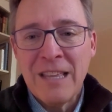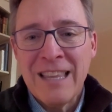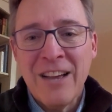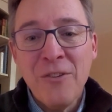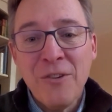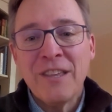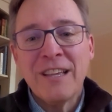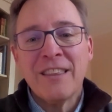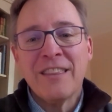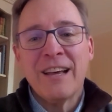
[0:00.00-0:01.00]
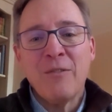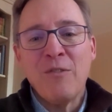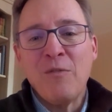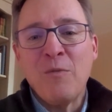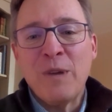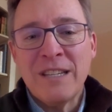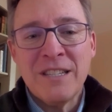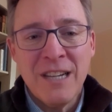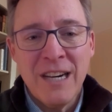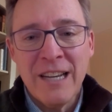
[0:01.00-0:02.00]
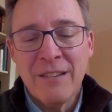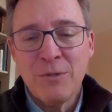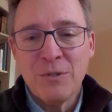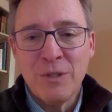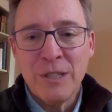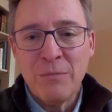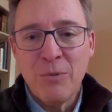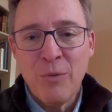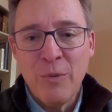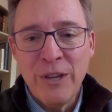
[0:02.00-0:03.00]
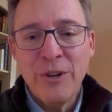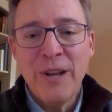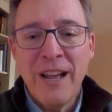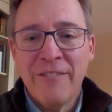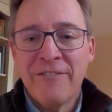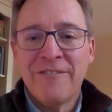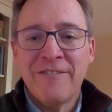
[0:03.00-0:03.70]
And the other thing that we decided was really important, we could have